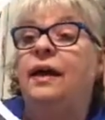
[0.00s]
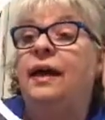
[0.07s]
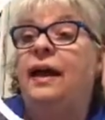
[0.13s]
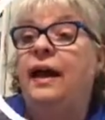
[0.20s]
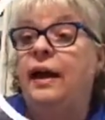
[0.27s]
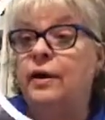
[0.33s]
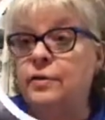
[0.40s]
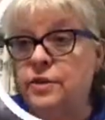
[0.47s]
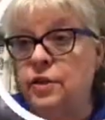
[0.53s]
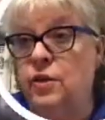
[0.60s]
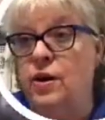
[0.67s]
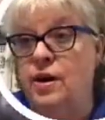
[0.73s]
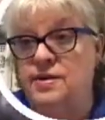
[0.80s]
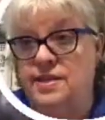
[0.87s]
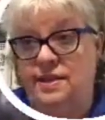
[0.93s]
here's the
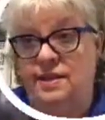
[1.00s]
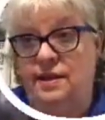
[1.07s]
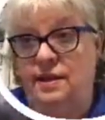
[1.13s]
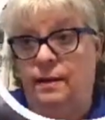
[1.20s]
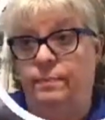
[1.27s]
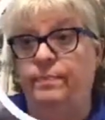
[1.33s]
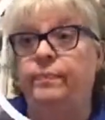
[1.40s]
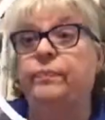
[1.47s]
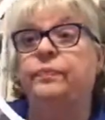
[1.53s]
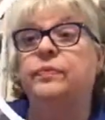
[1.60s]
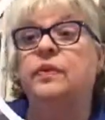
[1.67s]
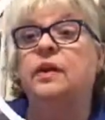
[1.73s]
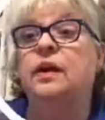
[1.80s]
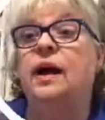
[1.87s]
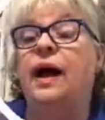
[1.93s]
crazy thing.
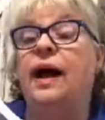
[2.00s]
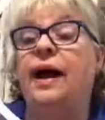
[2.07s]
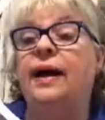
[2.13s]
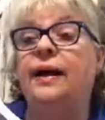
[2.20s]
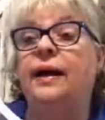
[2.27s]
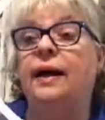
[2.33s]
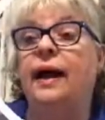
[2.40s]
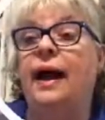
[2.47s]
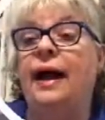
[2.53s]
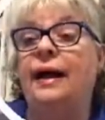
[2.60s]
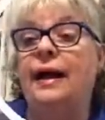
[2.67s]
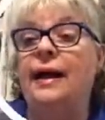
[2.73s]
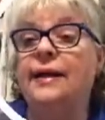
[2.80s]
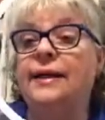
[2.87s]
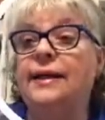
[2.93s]
I
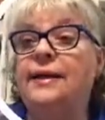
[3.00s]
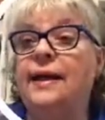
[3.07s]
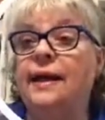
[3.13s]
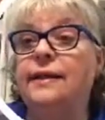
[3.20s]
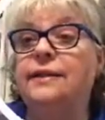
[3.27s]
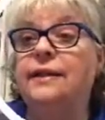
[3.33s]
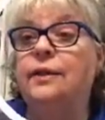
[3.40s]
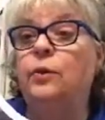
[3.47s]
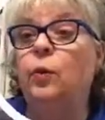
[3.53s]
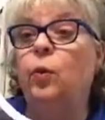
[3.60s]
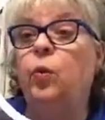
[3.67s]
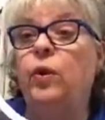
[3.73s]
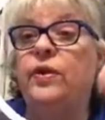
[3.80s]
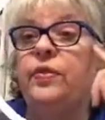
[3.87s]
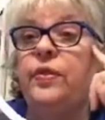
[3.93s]
got connected
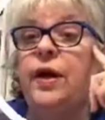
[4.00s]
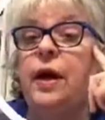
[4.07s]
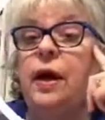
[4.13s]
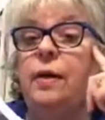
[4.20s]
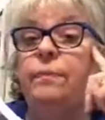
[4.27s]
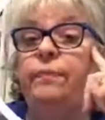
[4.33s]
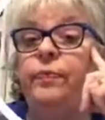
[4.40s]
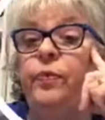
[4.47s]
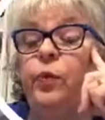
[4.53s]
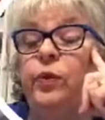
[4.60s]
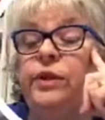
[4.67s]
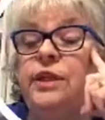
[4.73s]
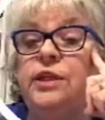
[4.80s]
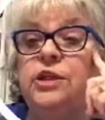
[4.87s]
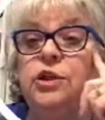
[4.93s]
with
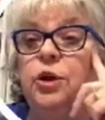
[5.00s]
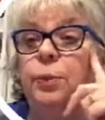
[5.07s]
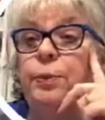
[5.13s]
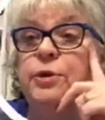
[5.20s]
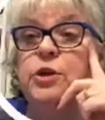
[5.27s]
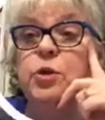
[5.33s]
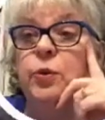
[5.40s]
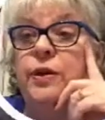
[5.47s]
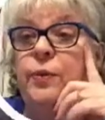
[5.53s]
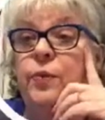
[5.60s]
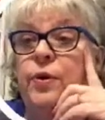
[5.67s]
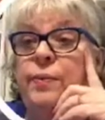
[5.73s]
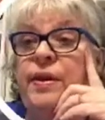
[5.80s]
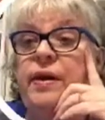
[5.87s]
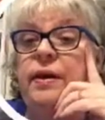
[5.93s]
this super sweet
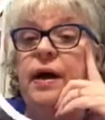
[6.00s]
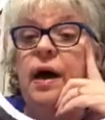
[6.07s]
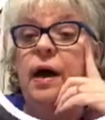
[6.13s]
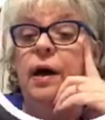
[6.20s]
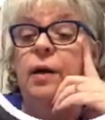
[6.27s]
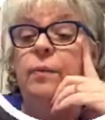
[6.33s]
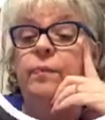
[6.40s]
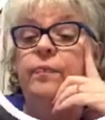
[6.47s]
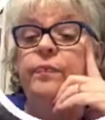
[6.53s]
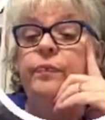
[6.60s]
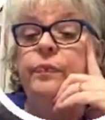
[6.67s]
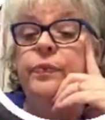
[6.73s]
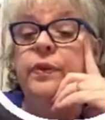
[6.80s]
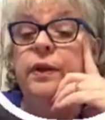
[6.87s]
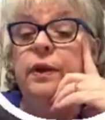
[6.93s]
woman,
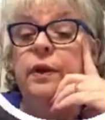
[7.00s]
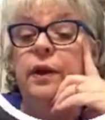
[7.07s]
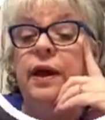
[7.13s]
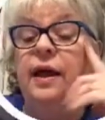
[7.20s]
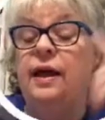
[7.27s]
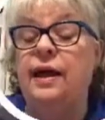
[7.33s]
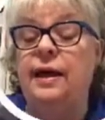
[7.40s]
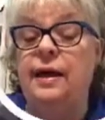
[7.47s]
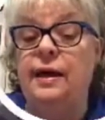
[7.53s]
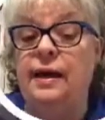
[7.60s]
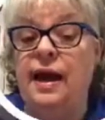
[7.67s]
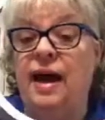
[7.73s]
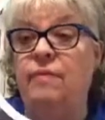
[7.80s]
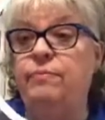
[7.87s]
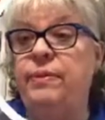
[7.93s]
and
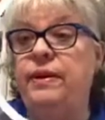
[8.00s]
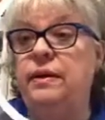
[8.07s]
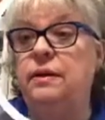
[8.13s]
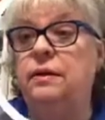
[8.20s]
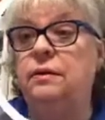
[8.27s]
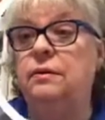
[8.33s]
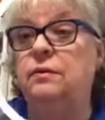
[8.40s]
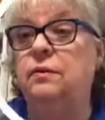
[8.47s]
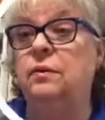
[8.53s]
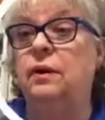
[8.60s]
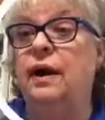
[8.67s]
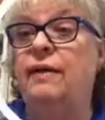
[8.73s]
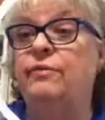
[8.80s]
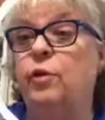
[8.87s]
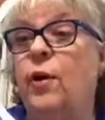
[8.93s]

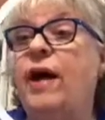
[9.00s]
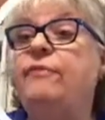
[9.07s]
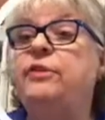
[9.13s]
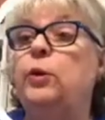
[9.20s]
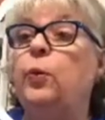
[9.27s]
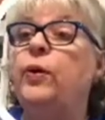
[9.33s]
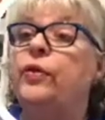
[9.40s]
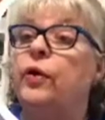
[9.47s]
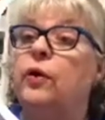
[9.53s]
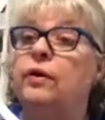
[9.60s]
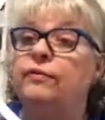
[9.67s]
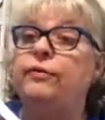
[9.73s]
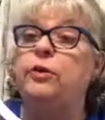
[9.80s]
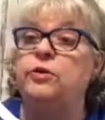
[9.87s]
I've crafted with her a few